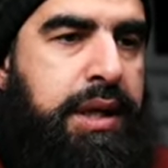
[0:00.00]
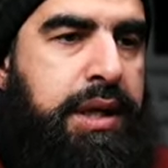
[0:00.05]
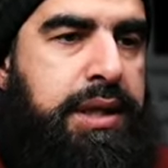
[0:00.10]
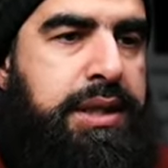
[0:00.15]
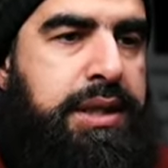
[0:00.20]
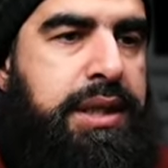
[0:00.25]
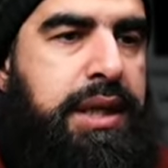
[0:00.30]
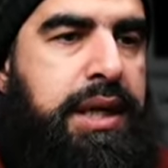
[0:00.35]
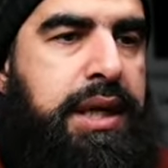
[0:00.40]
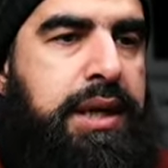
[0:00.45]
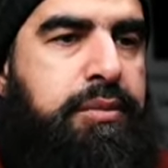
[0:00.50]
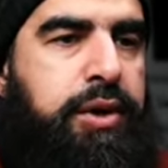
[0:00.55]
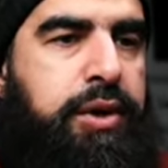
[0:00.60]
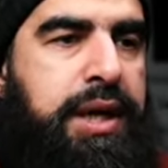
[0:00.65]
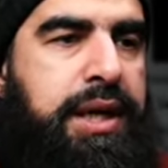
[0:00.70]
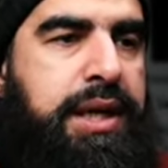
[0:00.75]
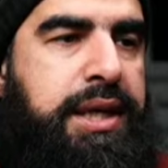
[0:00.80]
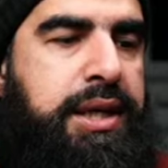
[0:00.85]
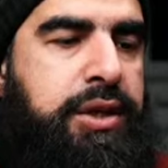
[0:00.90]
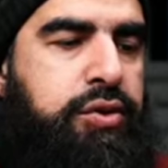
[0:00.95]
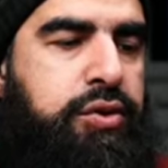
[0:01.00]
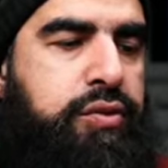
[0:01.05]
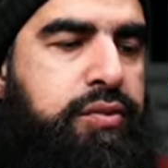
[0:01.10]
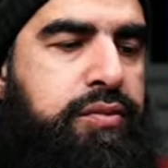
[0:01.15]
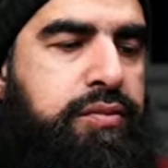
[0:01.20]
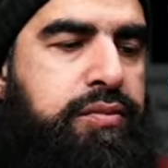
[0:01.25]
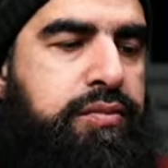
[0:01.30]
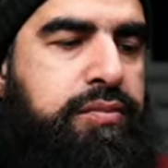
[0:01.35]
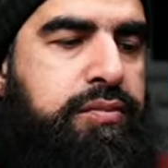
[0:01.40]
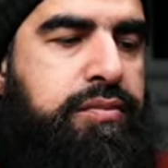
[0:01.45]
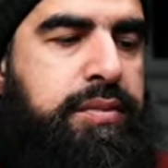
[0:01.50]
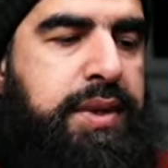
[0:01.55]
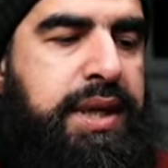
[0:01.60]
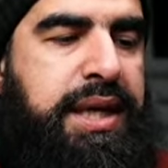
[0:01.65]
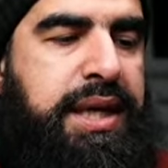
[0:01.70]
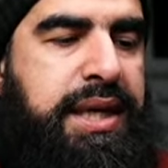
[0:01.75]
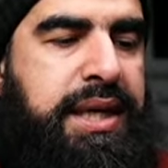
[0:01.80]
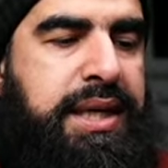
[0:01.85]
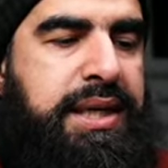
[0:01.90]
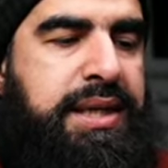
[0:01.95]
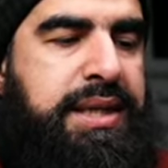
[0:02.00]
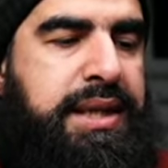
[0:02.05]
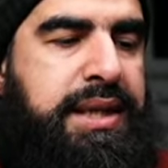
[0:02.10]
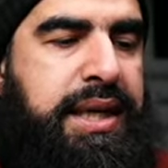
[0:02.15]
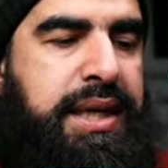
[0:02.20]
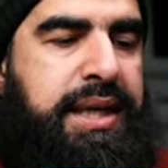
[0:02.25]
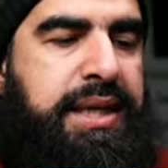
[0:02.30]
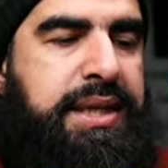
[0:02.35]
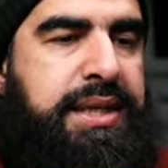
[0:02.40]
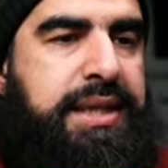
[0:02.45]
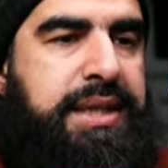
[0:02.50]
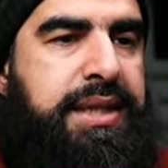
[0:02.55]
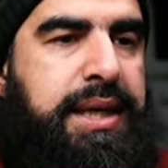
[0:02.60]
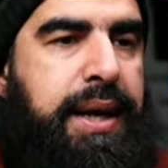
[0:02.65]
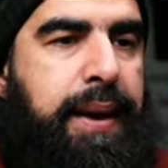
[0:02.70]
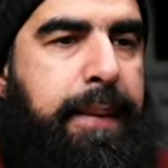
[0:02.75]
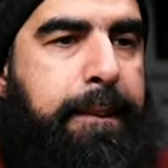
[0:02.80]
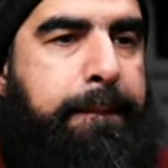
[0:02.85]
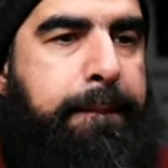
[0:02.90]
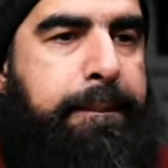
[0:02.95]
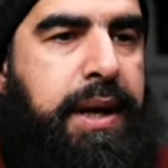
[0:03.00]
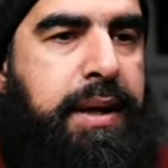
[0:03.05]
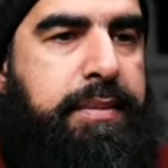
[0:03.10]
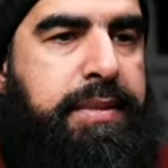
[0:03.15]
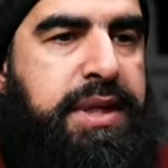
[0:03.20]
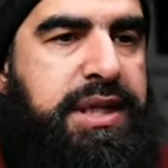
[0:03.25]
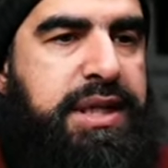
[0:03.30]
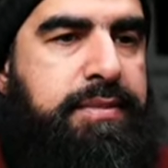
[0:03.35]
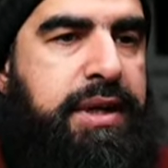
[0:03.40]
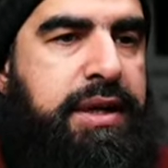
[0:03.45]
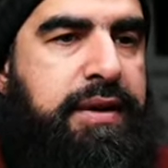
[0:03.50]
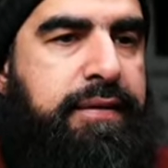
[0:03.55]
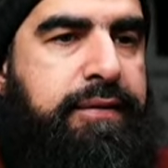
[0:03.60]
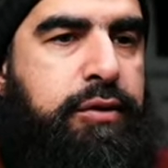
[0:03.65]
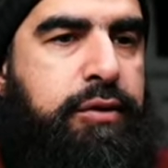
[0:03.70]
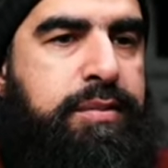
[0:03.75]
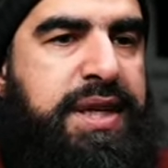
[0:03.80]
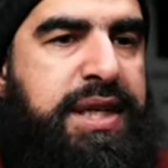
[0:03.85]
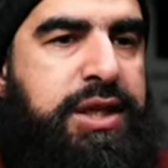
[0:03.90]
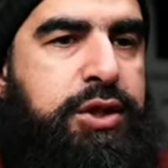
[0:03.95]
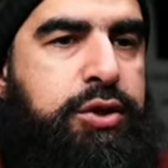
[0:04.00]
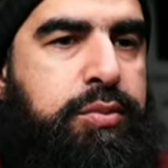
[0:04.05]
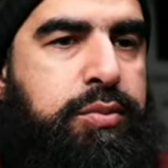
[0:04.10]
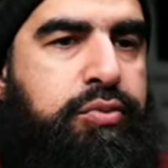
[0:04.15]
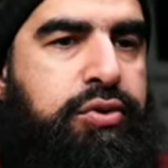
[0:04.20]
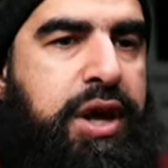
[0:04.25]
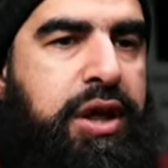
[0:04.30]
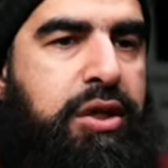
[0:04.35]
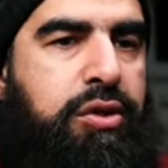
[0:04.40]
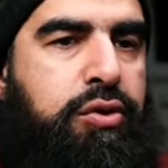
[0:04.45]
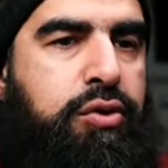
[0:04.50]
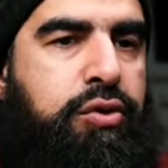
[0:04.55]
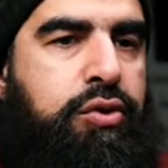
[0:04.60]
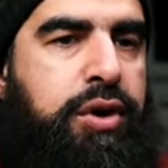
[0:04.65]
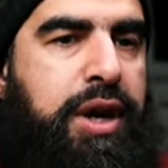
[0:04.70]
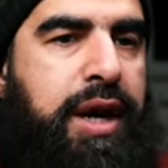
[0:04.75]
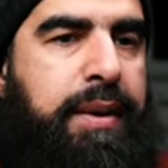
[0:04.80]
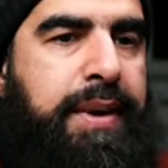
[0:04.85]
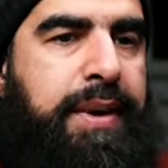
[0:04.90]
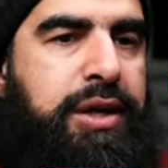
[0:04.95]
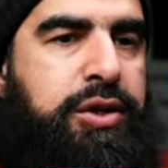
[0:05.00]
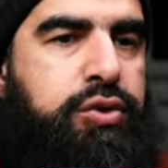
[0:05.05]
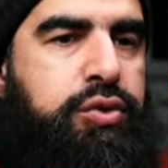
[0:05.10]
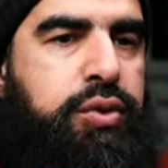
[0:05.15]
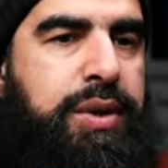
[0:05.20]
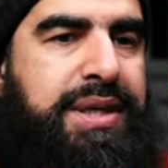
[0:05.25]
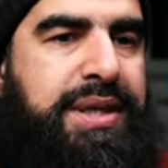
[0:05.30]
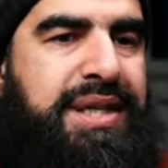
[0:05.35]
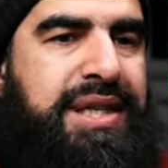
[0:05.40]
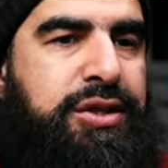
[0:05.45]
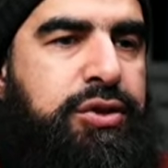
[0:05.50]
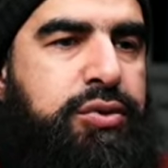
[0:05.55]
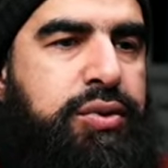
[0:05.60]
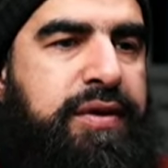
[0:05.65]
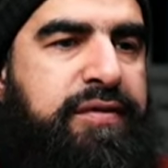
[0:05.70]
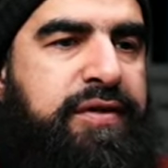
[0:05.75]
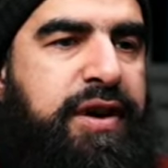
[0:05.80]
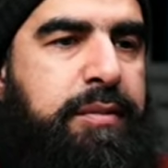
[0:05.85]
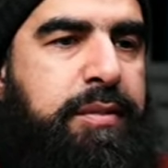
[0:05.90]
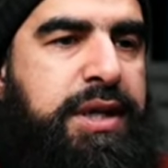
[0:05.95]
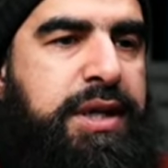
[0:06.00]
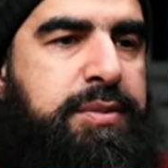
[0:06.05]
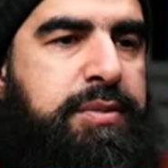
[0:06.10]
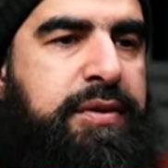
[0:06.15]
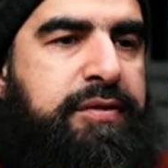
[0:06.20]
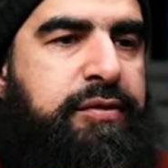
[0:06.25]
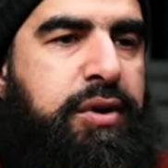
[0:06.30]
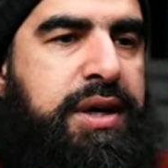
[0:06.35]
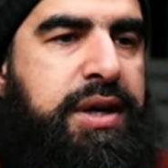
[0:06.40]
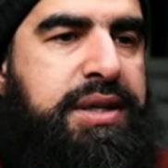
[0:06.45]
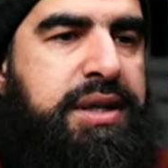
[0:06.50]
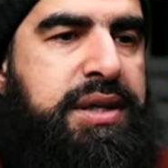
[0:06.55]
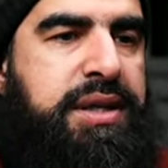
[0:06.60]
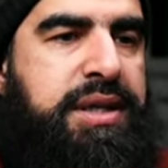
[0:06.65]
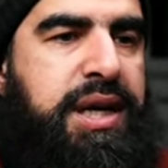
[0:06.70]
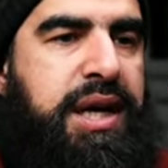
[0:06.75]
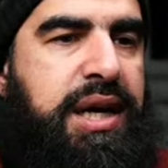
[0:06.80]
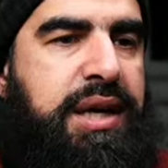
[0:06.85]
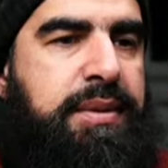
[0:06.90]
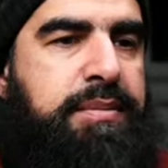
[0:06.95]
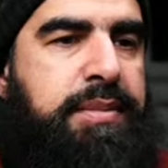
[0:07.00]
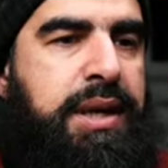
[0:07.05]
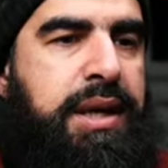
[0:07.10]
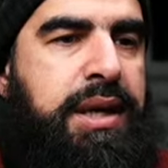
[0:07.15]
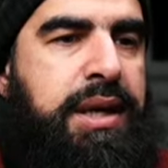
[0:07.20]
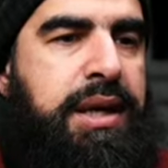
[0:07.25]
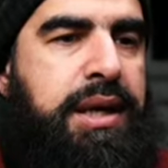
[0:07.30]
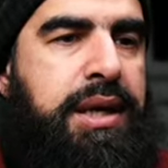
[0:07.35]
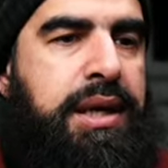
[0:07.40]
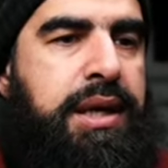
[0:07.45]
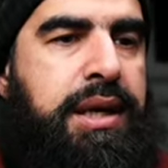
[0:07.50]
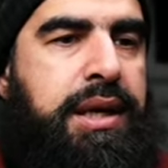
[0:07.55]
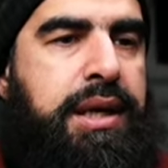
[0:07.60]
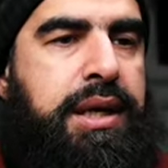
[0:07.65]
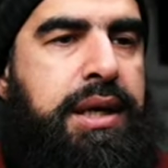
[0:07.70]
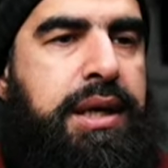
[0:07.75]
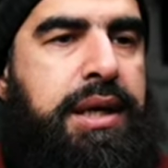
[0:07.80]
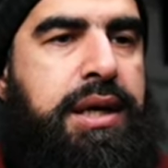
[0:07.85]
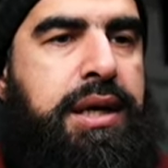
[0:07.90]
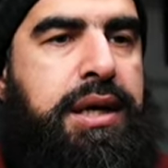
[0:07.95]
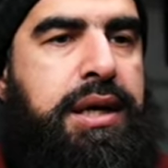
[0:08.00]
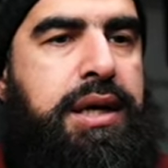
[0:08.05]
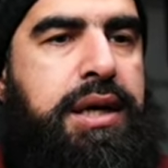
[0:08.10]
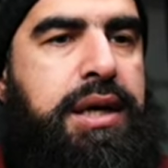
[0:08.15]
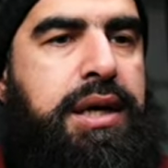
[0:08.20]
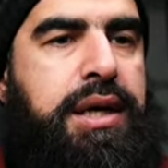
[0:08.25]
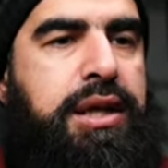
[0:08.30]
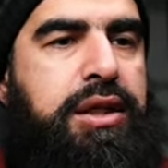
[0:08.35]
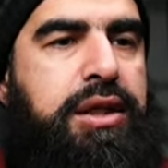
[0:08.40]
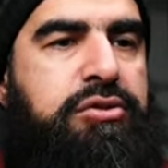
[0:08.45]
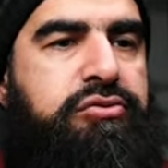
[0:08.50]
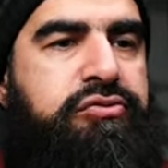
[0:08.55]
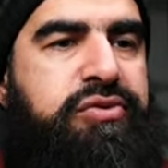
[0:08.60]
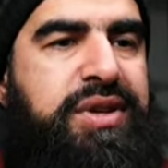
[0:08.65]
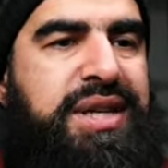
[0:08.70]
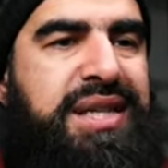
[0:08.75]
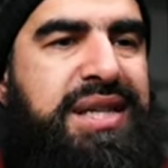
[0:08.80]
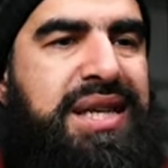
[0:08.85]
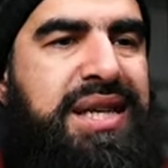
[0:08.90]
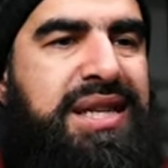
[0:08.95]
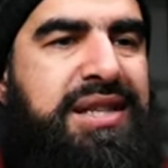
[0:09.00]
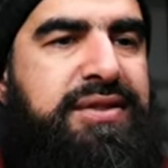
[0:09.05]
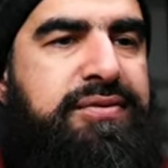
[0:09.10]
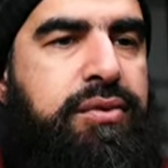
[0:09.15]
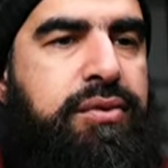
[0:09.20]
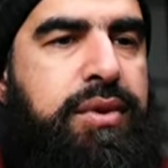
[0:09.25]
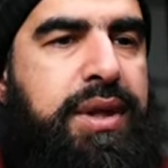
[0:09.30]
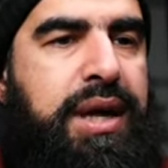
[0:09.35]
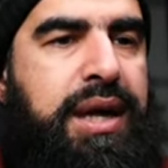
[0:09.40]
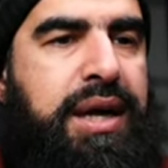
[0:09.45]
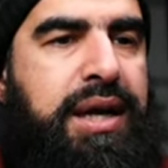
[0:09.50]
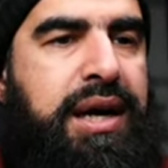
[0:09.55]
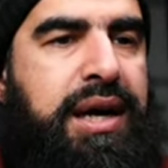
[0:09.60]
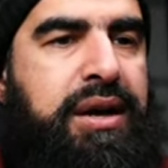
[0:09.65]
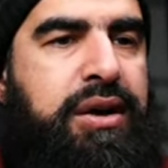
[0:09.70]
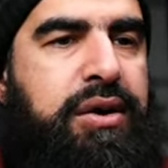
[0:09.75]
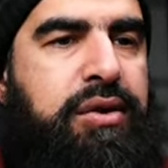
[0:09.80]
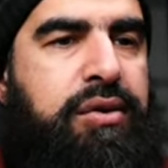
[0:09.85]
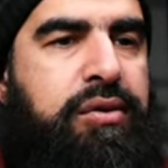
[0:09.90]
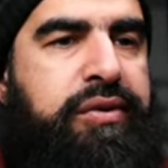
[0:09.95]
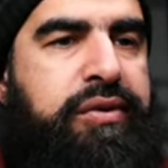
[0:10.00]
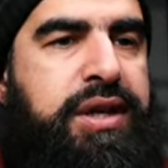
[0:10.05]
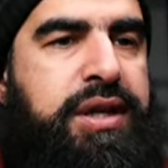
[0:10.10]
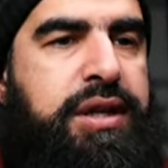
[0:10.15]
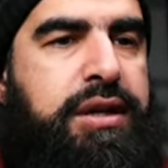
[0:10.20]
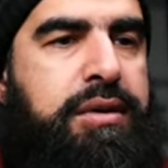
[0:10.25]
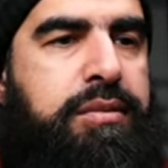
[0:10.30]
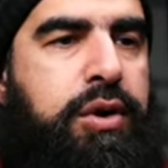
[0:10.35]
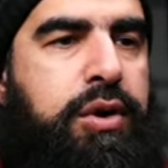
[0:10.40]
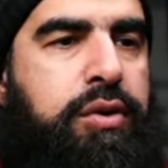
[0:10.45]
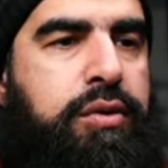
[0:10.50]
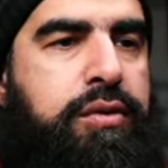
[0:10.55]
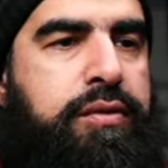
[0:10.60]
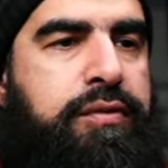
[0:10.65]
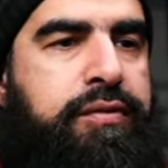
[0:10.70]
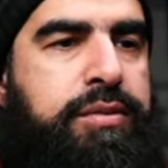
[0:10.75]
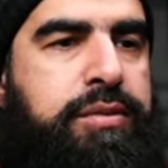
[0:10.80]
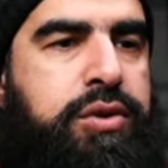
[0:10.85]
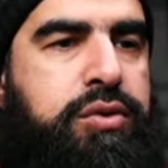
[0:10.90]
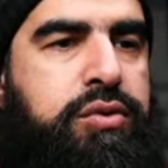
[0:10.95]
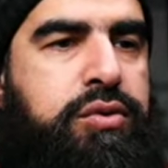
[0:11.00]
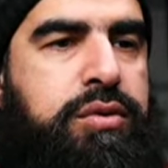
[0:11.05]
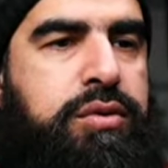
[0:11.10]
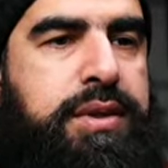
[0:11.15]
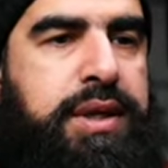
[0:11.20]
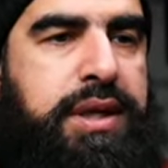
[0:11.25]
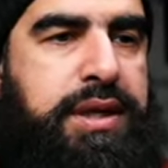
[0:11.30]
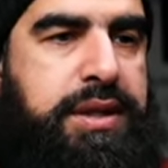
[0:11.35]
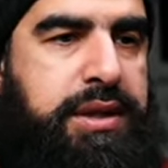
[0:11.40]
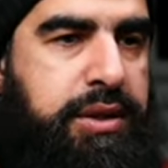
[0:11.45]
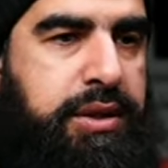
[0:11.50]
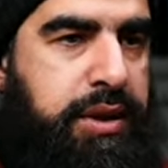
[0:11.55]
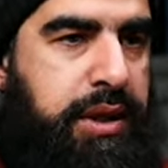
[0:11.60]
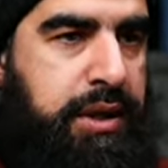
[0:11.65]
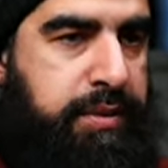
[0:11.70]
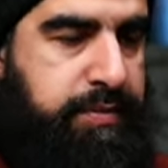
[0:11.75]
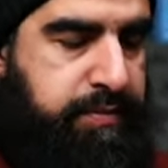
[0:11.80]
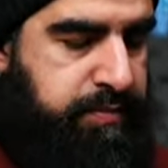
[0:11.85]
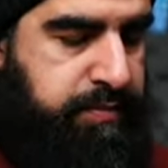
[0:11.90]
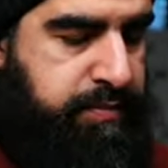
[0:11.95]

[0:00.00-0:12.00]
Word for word: Salamu alaikum. Is it permissible for me to pray dhuhr about 20 25 minutes before Asr time? Uh, the reason is for that I already come home from school. Yes, you can.